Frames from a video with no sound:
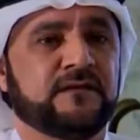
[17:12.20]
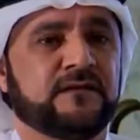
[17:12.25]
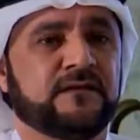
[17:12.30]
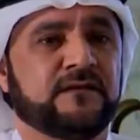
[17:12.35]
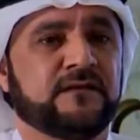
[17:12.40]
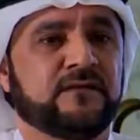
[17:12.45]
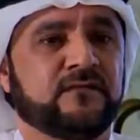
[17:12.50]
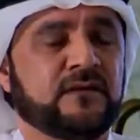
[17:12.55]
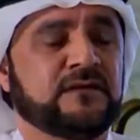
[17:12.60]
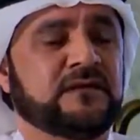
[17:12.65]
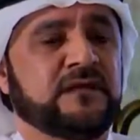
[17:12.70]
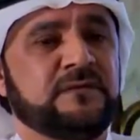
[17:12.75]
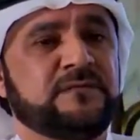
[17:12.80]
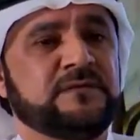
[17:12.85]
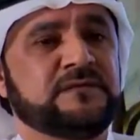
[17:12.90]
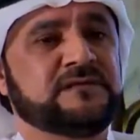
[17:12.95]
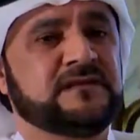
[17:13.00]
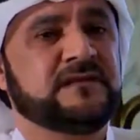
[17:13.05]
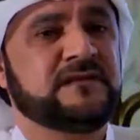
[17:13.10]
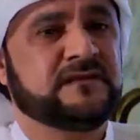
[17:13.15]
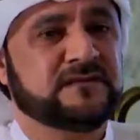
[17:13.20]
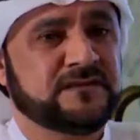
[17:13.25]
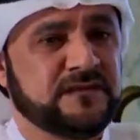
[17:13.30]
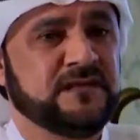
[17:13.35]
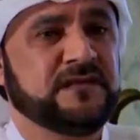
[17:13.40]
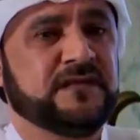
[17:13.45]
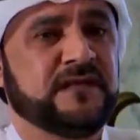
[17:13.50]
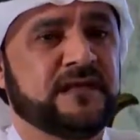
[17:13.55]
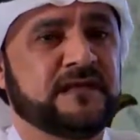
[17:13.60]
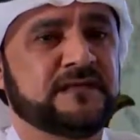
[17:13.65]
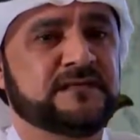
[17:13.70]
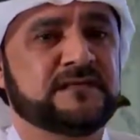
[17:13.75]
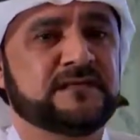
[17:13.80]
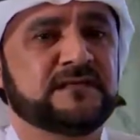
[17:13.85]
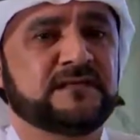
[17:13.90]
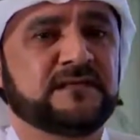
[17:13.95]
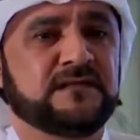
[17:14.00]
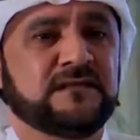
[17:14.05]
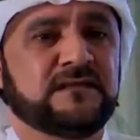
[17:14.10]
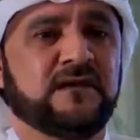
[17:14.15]
What happens in 3 days
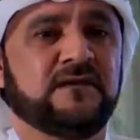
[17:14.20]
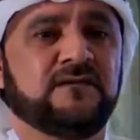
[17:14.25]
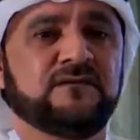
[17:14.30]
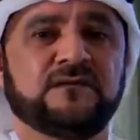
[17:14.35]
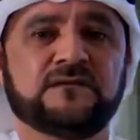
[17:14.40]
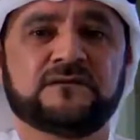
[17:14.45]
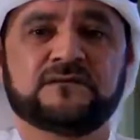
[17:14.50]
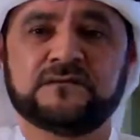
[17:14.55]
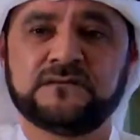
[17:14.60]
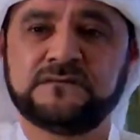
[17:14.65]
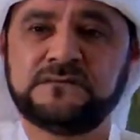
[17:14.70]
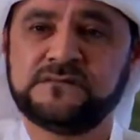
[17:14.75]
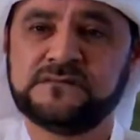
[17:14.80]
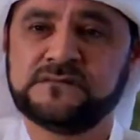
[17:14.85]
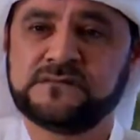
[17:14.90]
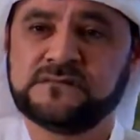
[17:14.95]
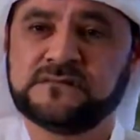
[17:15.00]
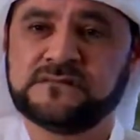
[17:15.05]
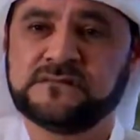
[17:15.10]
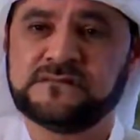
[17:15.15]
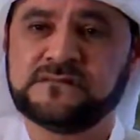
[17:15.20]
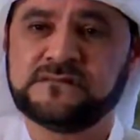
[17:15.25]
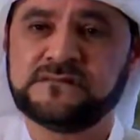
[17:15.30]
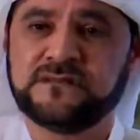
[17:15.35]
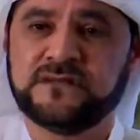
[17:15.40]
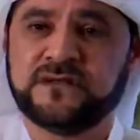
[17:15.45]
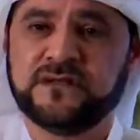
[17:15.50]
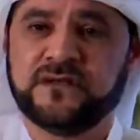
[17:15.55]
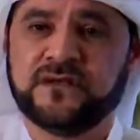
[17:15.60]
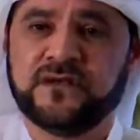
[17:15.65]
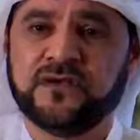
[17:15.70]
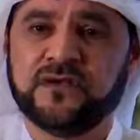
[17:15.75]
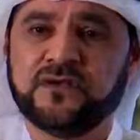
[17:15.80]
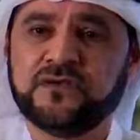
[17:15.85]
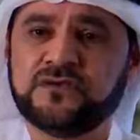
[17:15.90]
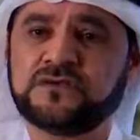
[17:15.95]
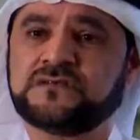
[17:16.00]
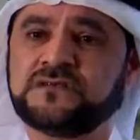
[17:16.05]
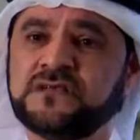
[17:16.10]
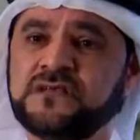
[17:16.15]
down the road,
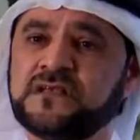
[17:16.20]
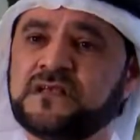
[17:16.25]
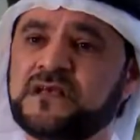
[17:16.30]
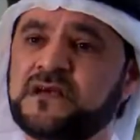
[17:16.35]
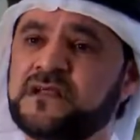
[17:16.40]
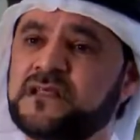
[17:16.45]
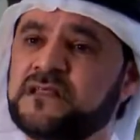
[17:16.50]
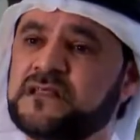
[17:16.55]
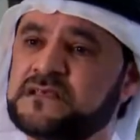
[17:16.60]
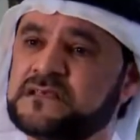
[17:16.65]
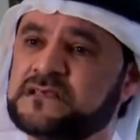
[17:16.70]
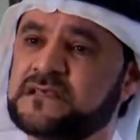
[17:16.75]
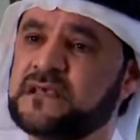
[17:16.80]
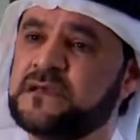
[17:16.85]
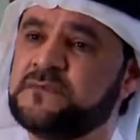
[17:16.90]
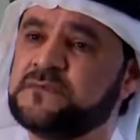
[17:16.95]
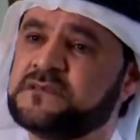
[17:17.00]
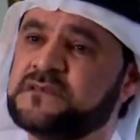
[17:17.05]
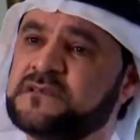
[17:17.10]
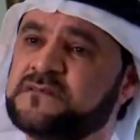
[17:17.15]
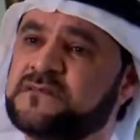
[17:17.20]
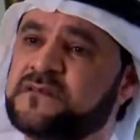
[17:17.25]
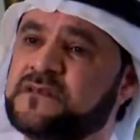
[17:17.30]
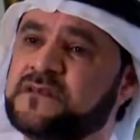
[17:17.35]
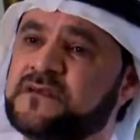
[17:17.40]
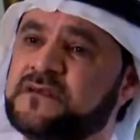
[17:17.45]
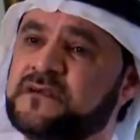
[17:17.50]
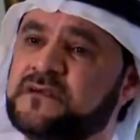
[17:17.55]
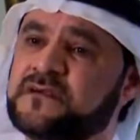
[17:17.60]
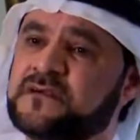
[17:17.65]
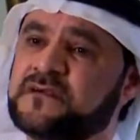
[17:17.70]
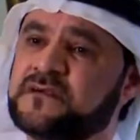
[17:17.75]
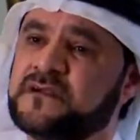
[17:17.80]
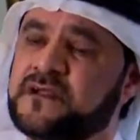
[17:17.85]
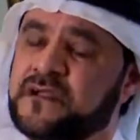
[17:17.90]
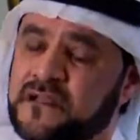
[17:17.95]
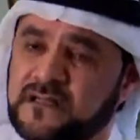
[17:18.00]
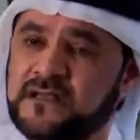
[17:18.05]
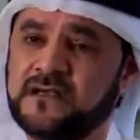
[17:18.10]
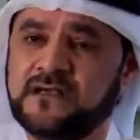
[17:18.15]
you still carry the same severe
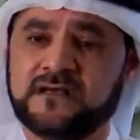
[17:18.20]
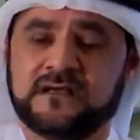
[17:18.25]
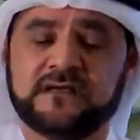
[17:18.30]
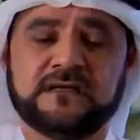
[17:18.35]
headache.